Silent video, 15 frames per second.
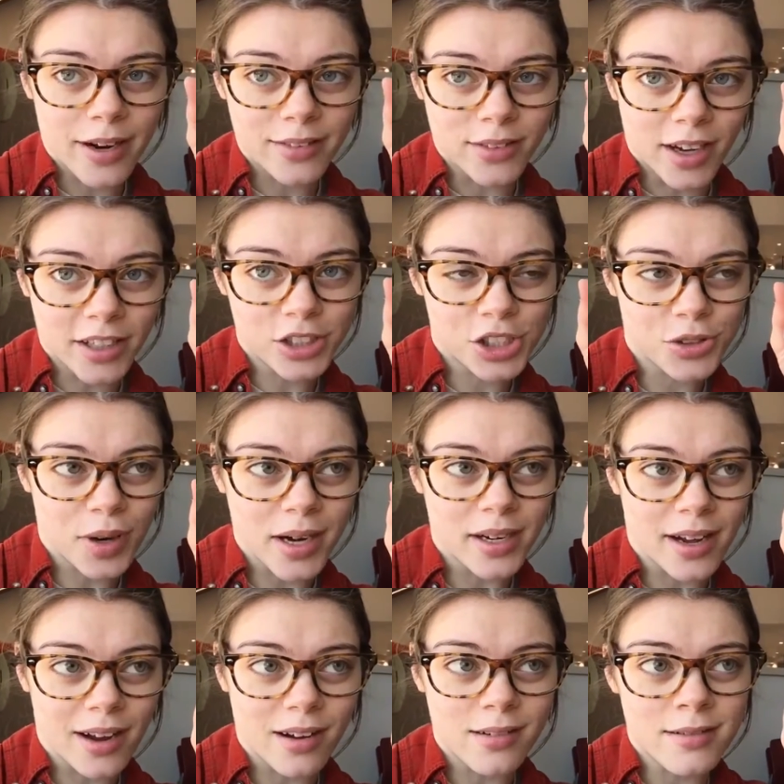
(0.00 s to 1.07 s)
We're at lunch
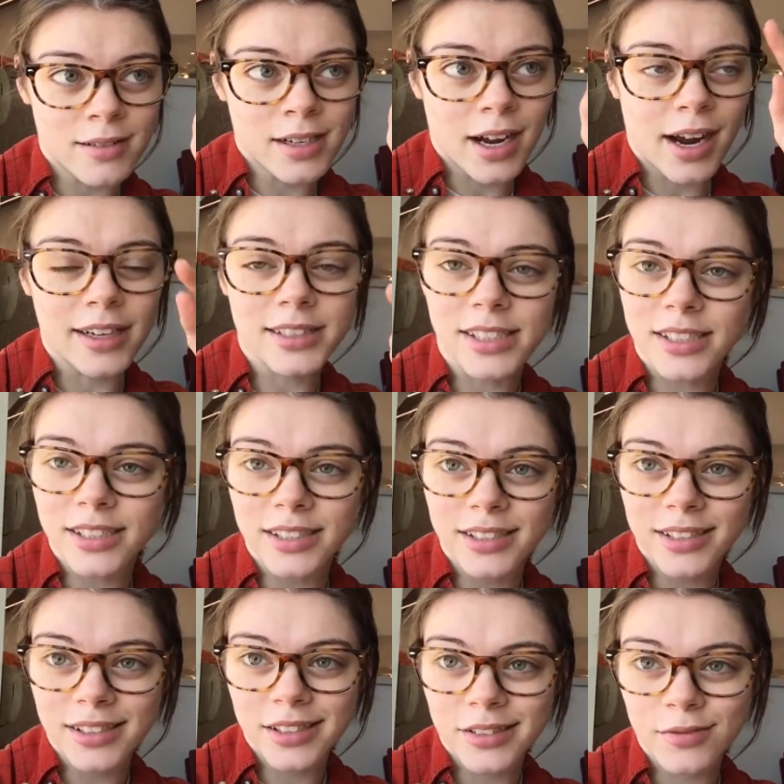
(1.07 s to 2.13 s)
right now. I didn't
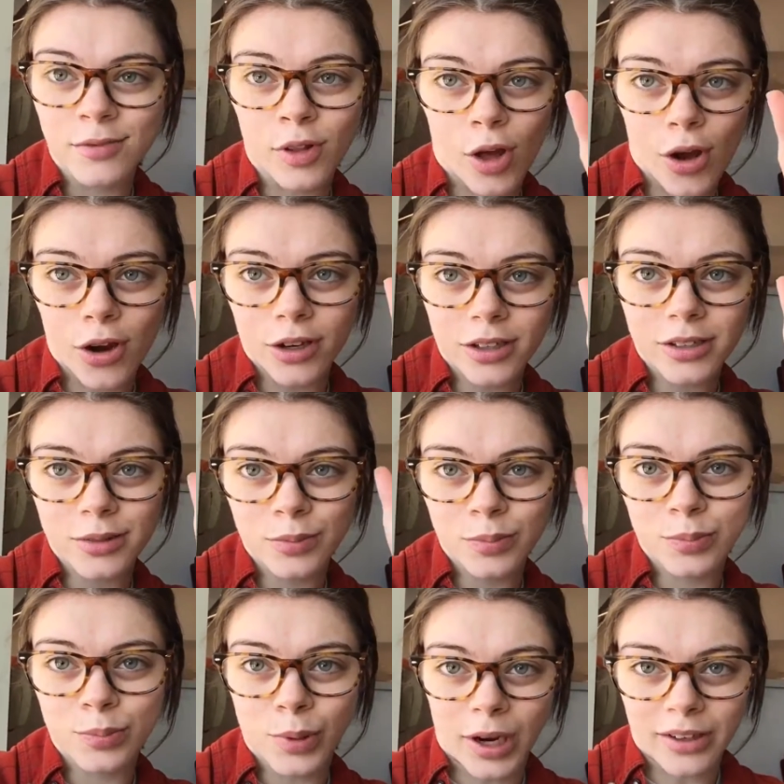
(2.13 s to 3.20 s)
vlog
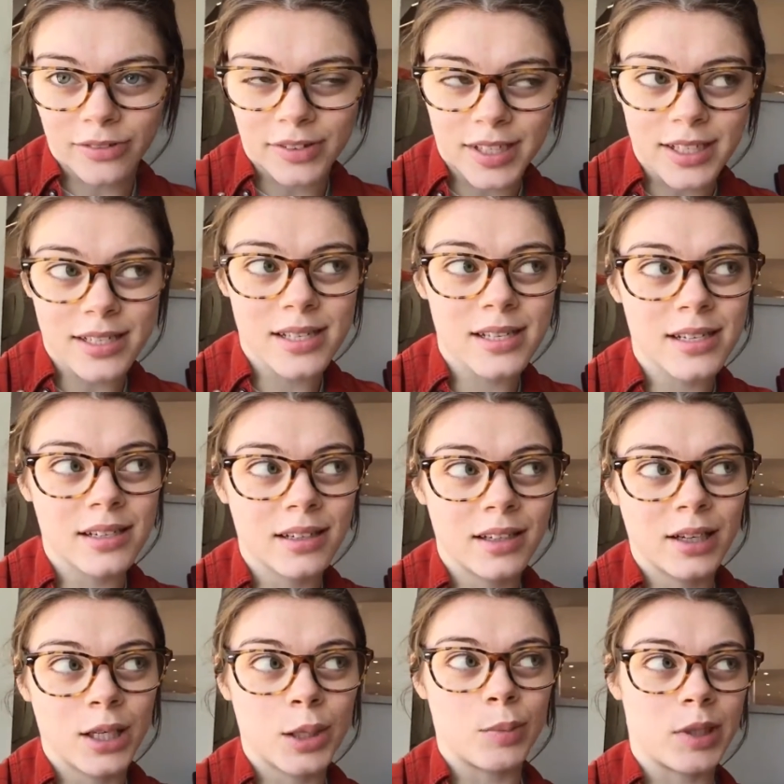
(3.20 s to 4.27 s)
breakfast
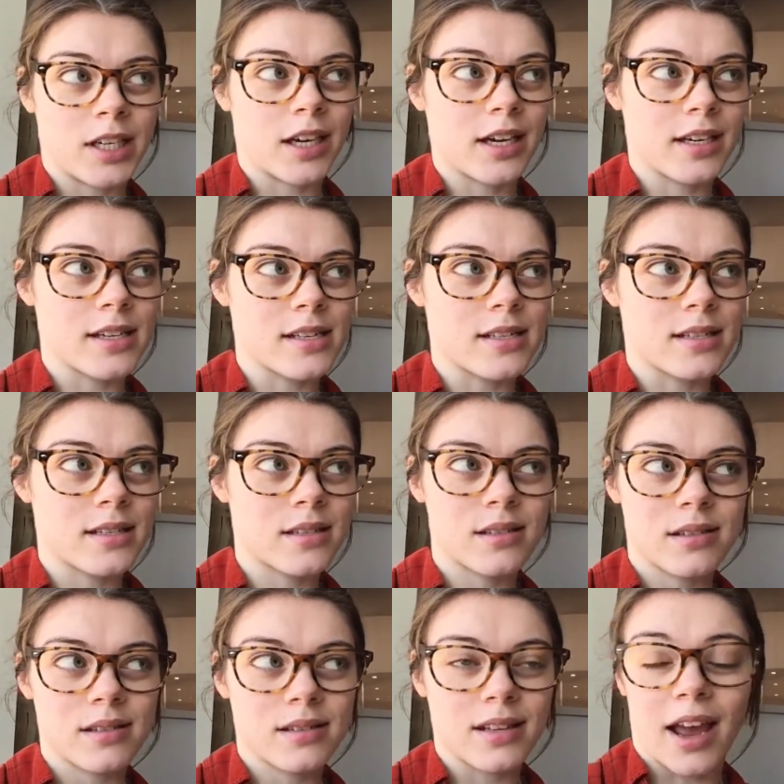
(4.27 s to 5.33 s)
because
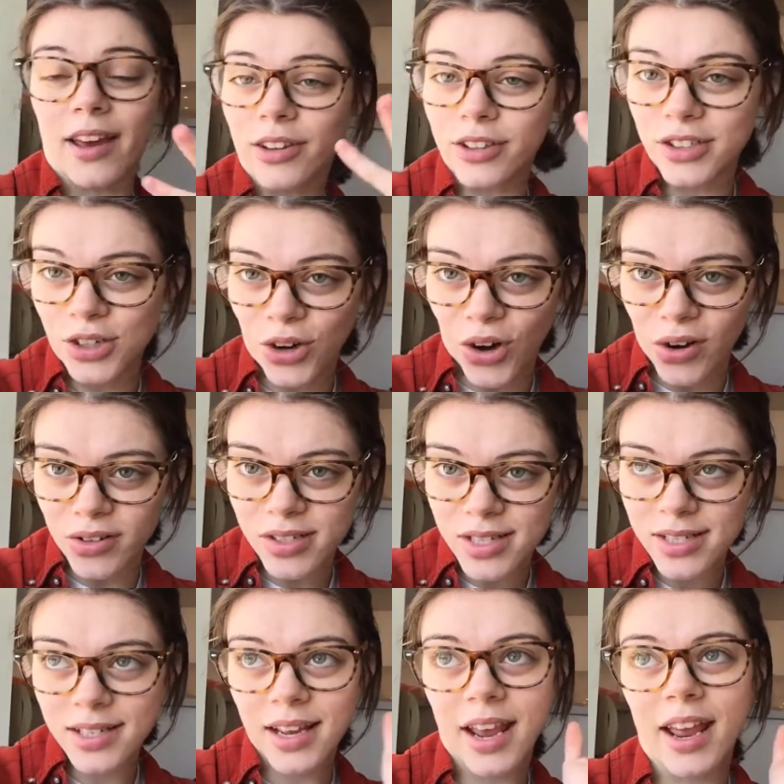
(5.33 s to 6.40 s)
I looked gross
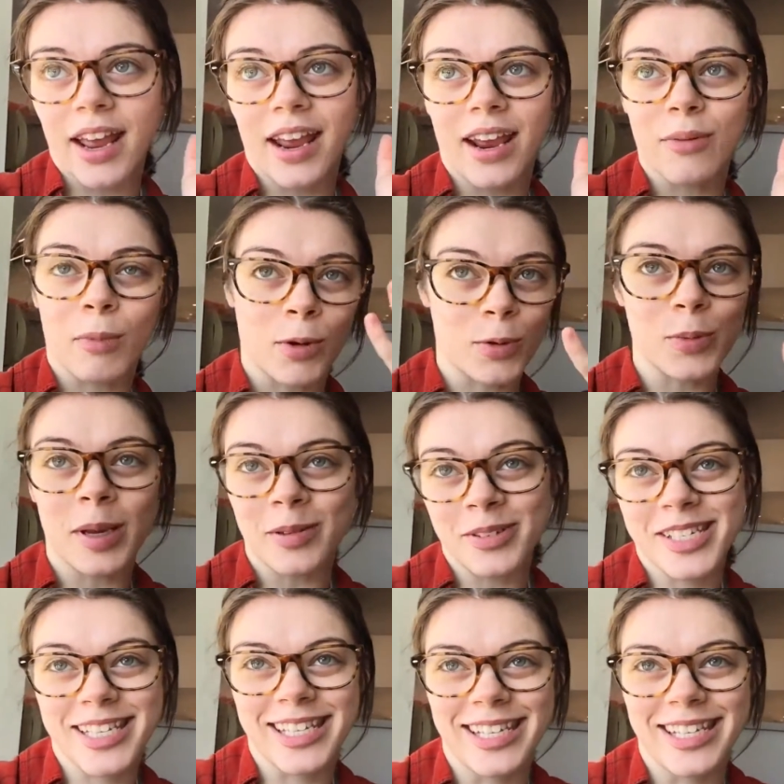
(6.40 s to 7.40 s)
and my roommate was